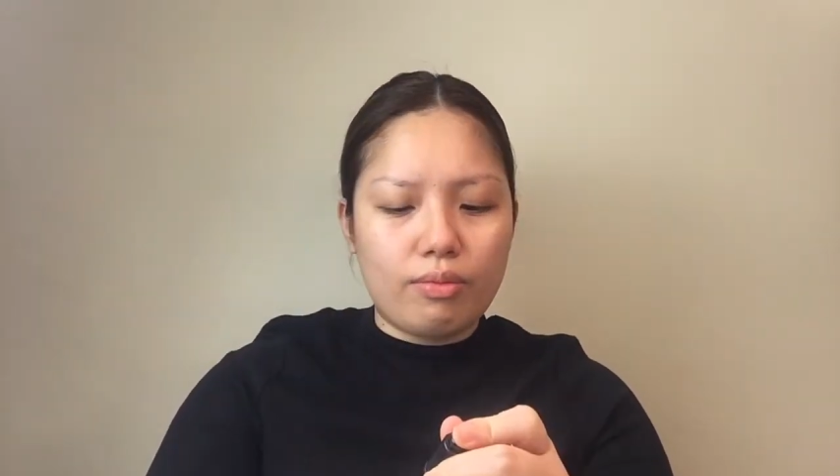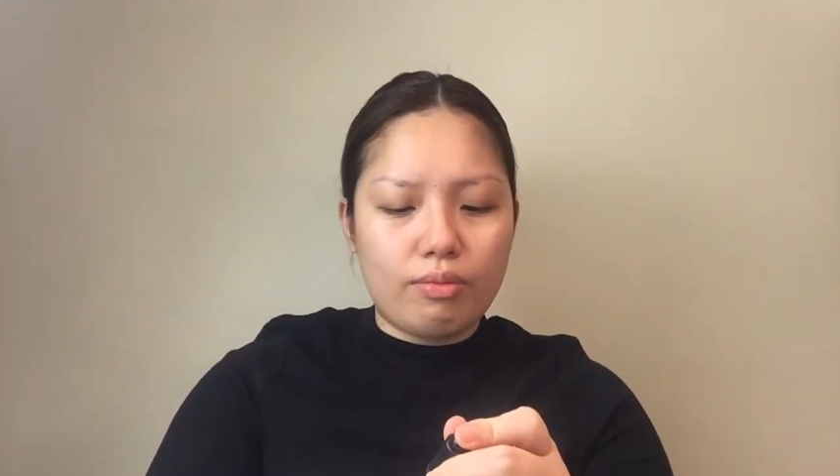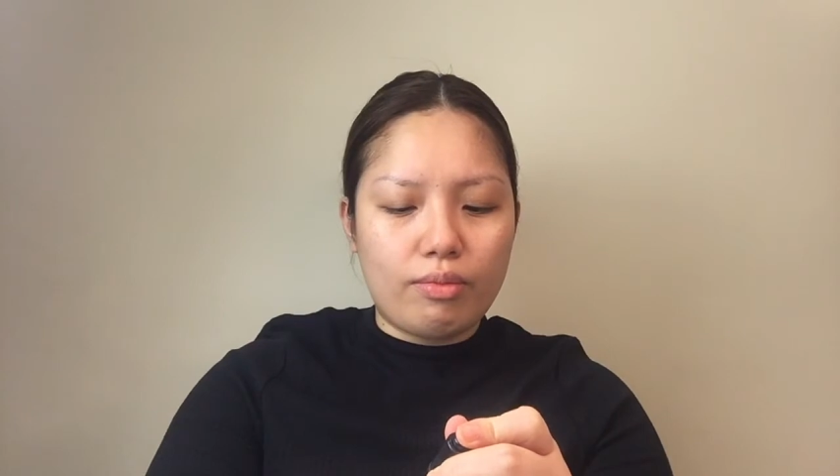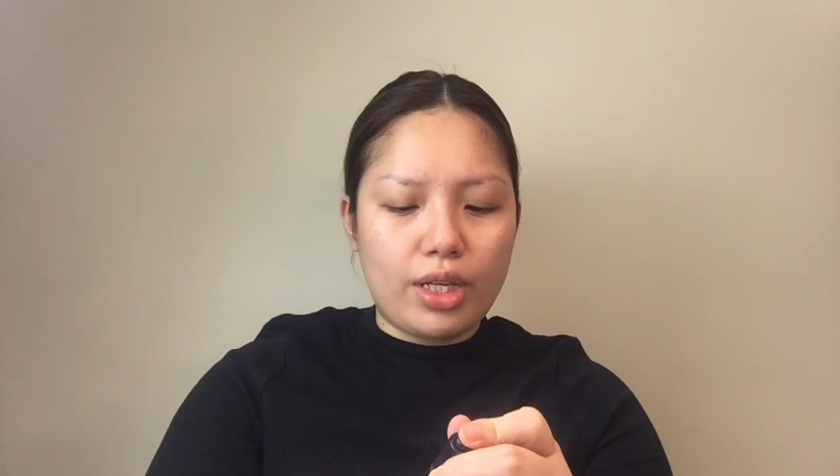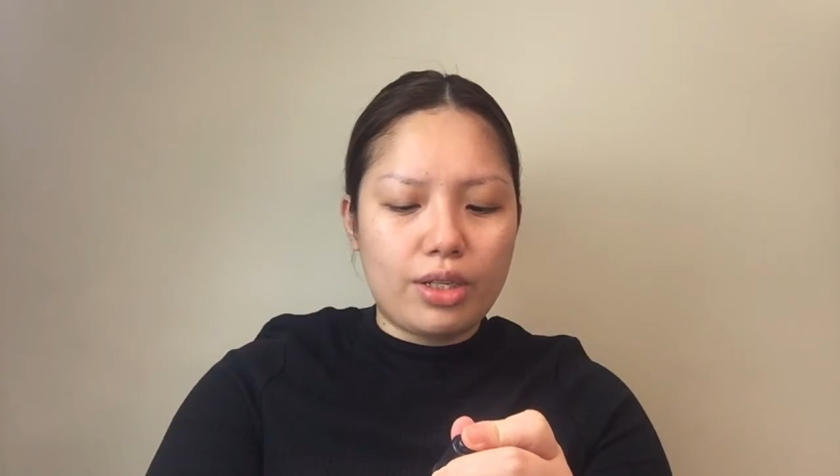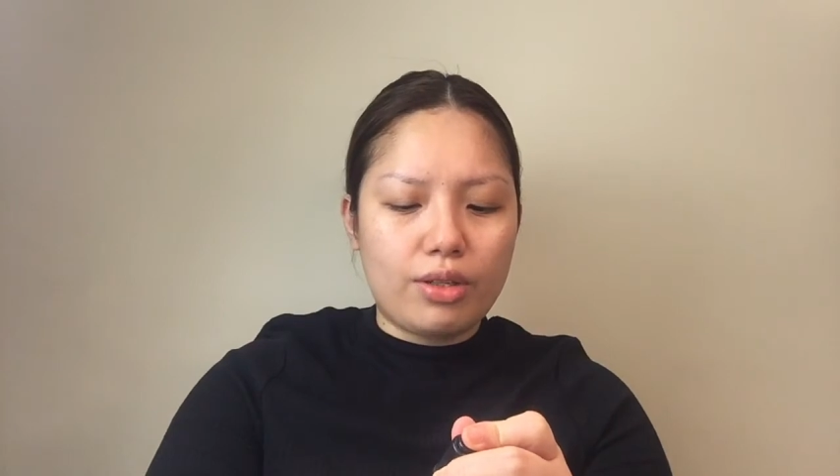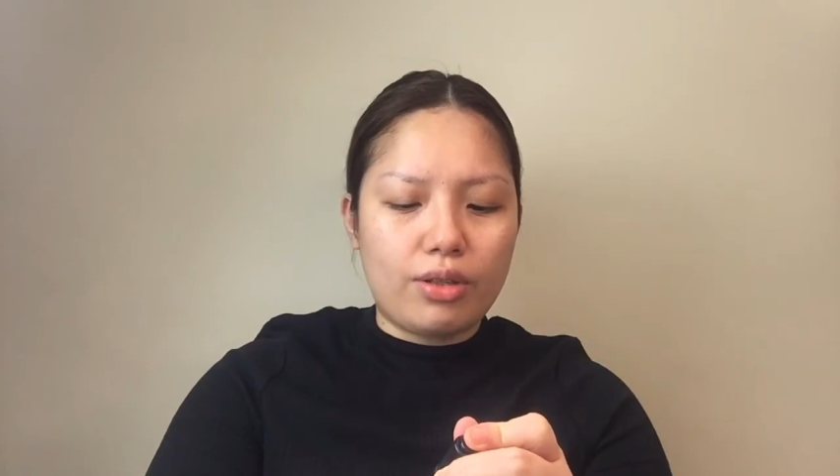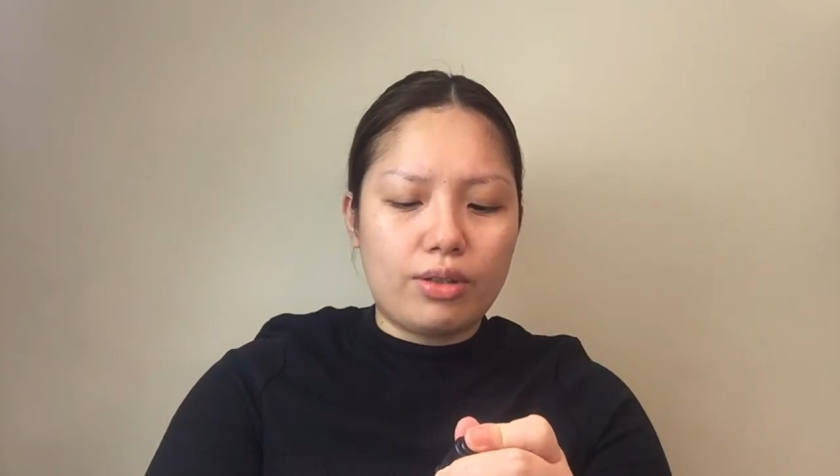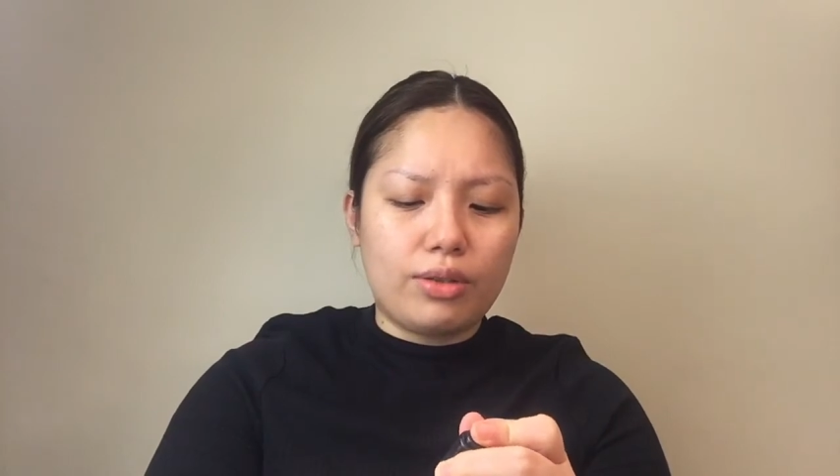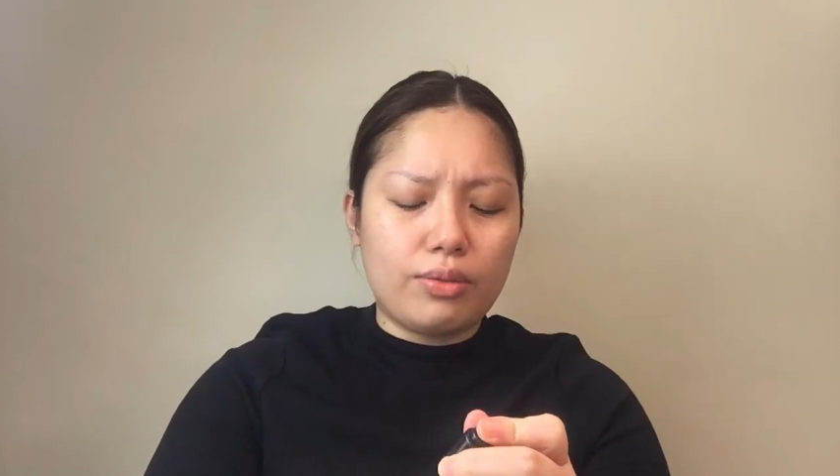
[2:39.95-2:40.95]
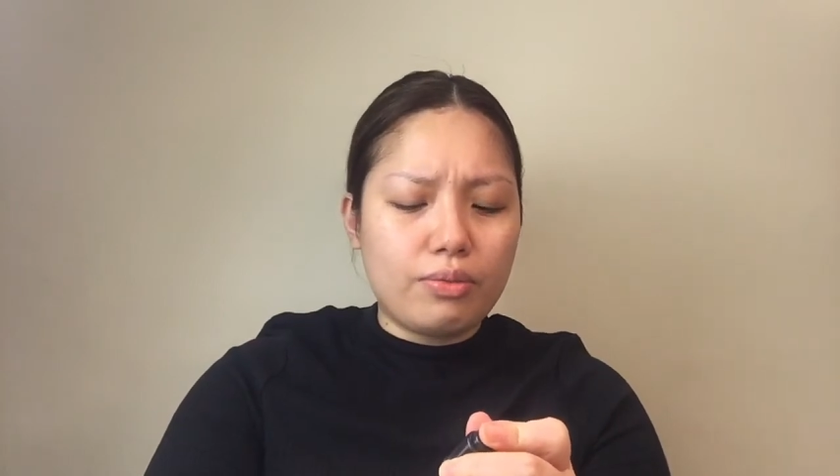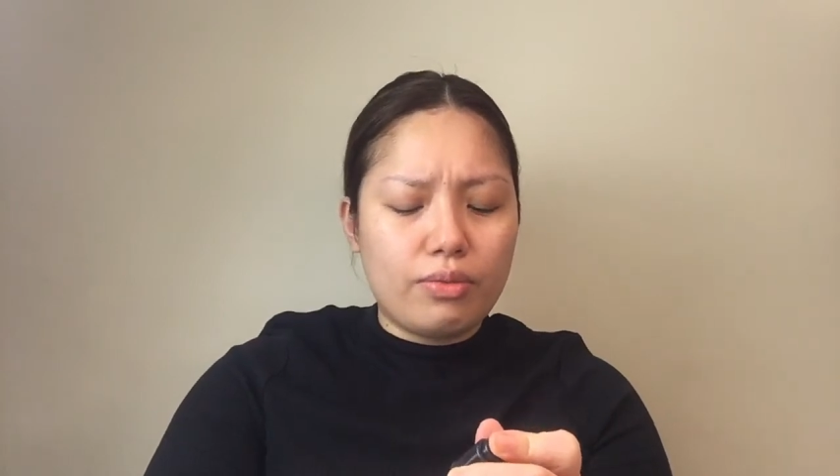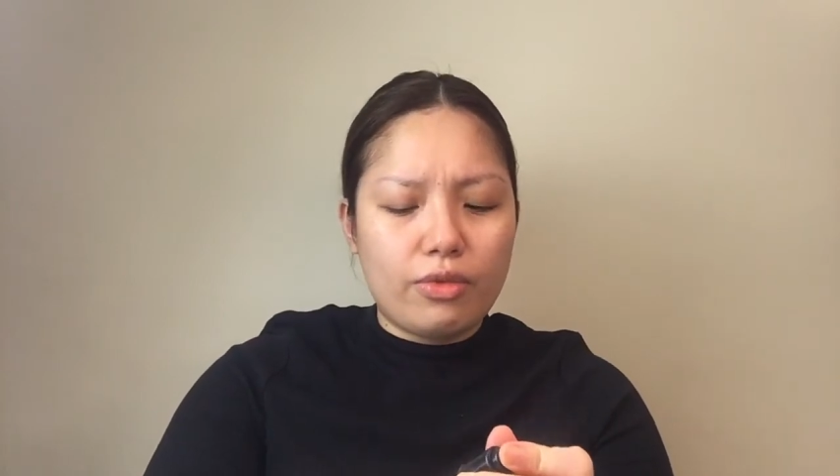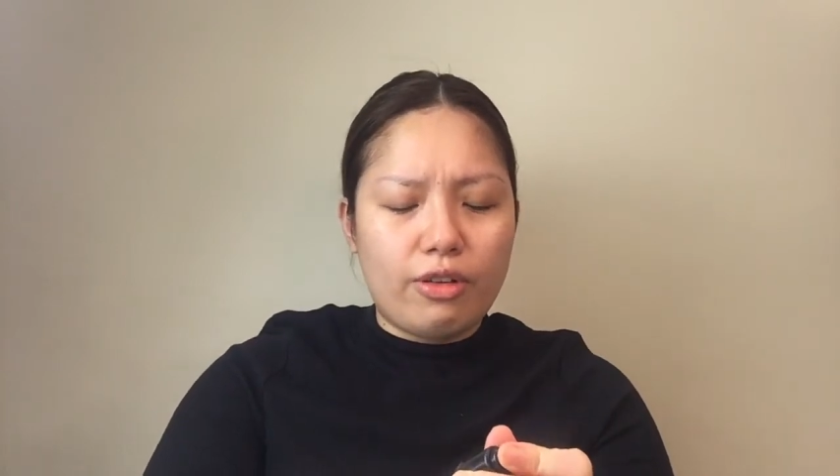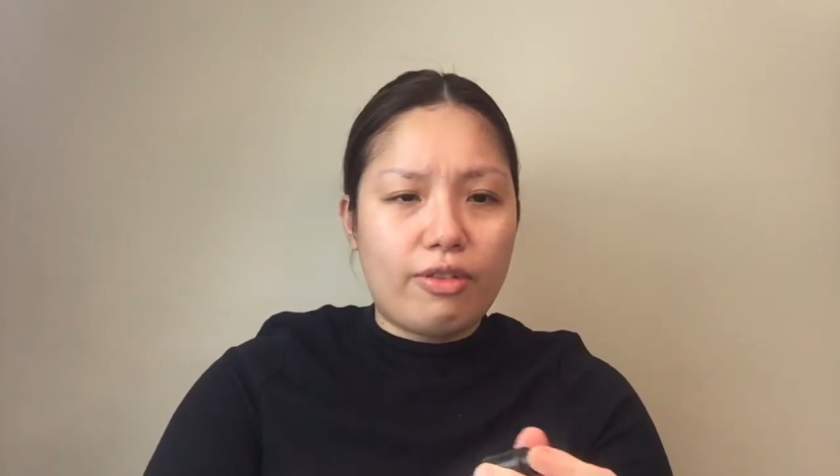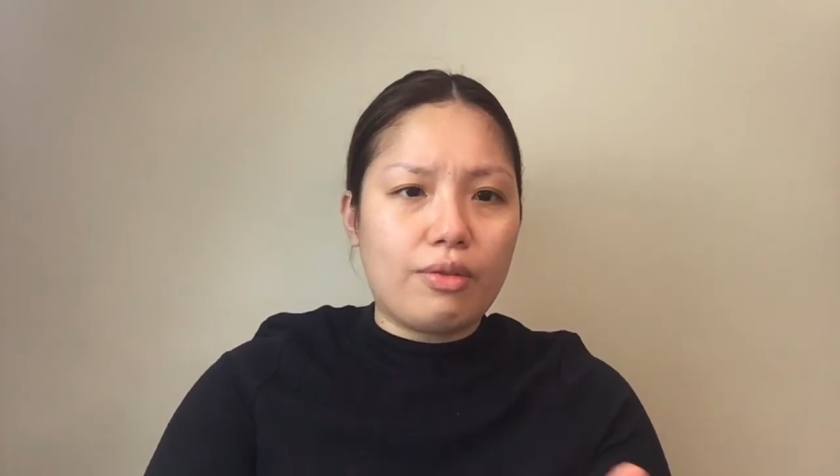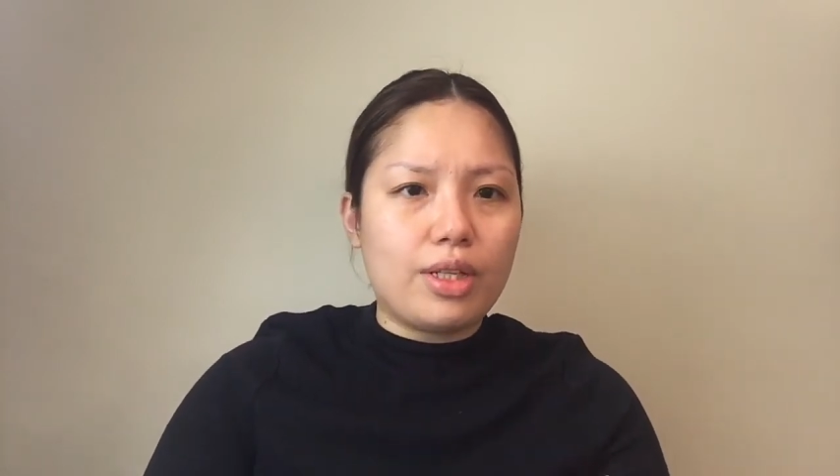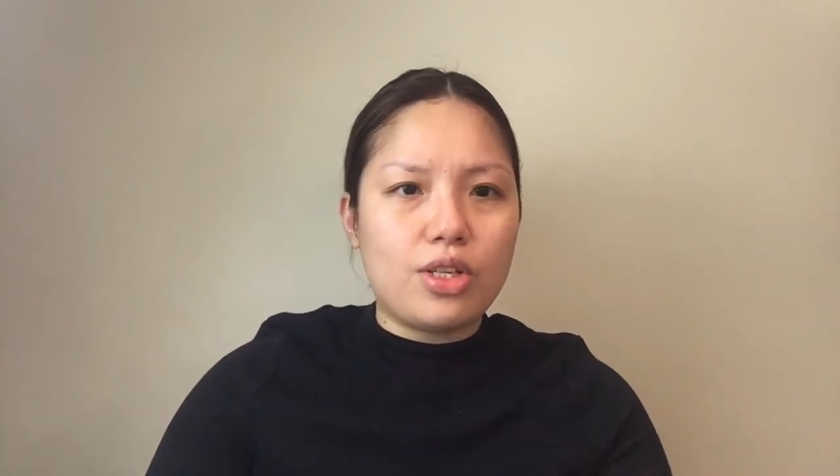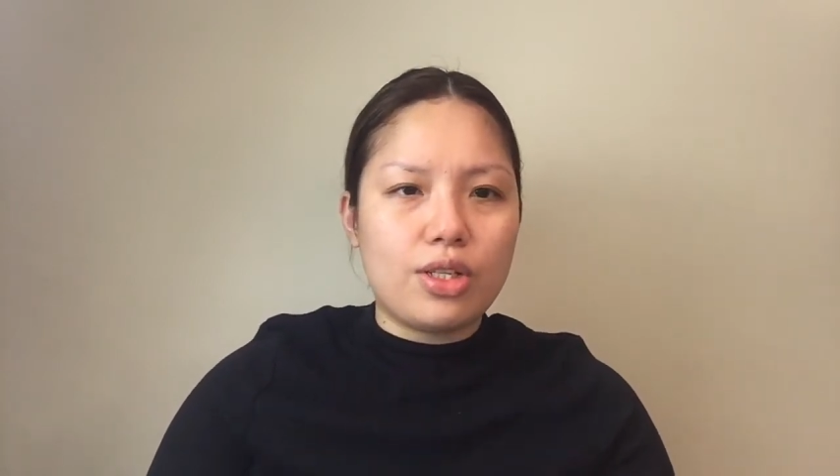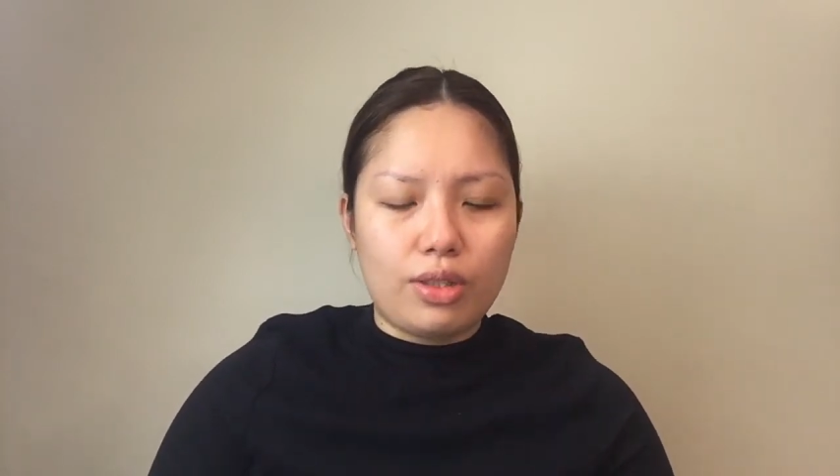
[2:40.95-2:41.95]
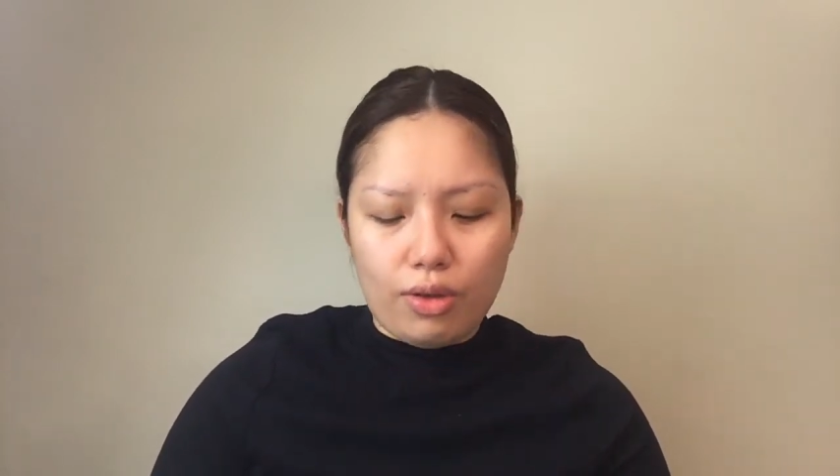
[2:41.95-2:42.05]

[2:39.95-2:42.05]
make your foundation